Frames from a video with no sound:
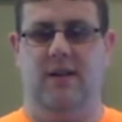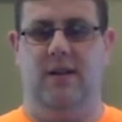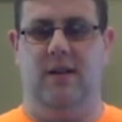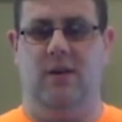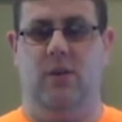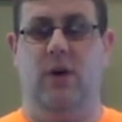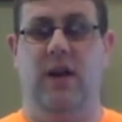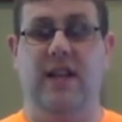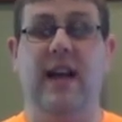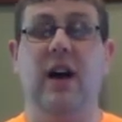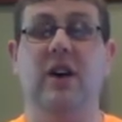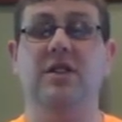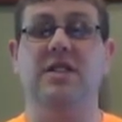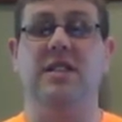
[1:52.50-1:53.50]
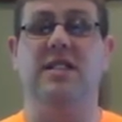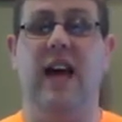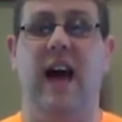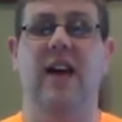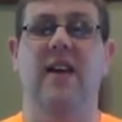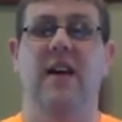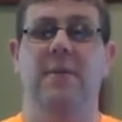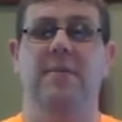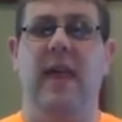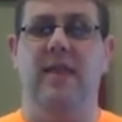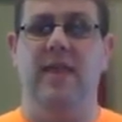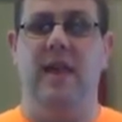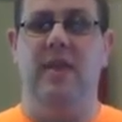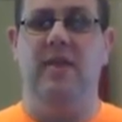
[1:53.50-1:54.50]
Well, he tells us that
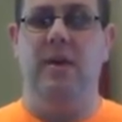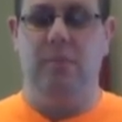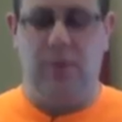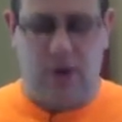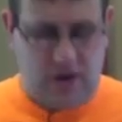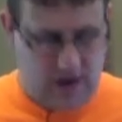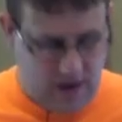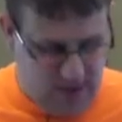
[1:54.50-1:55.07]
in the book of